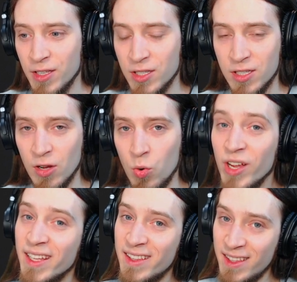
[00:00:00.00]

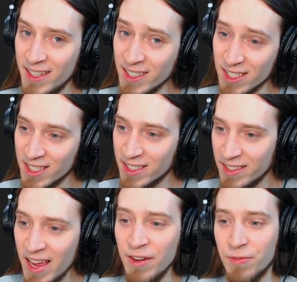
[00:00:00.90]
So it is
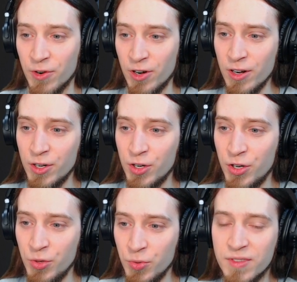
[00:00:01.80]
safer
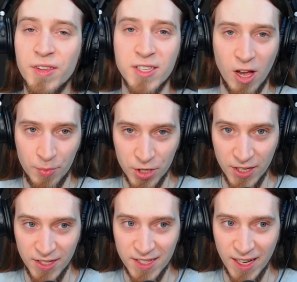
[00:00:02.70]
to use this option
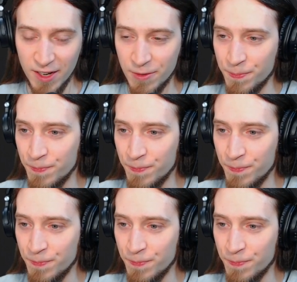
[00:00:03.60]
instead.